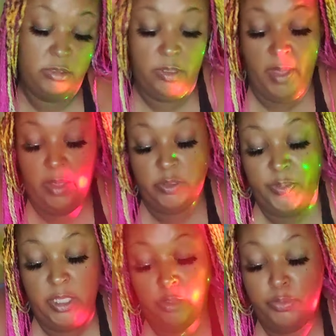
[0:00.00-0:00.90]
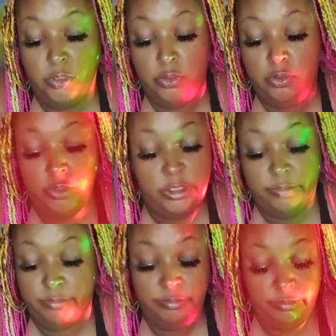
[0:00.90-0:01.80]
Somebody was being abused
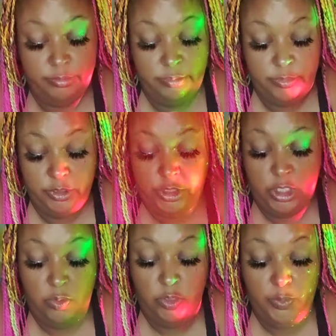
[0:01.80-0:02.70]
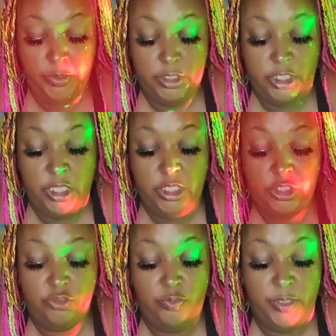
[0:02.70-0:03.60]
and she didn't want to put the
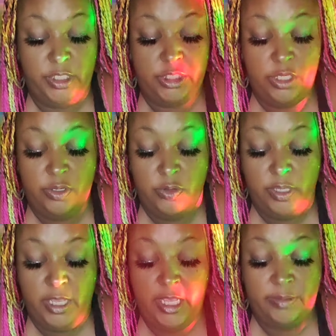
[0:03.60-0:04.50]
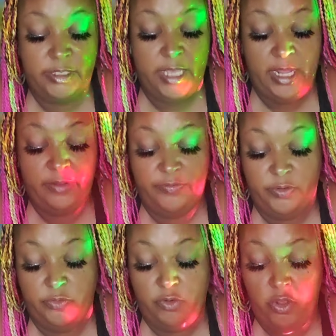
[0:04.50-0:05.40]
kids through material games. She got in
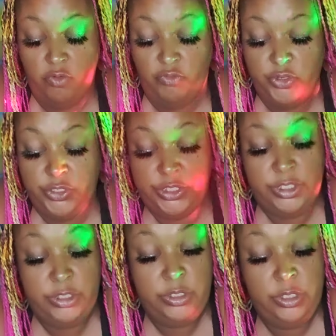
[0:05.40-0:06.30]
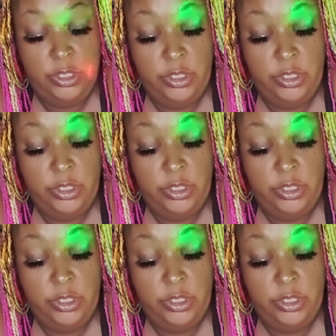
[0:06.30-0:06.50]
for the wrong reasons.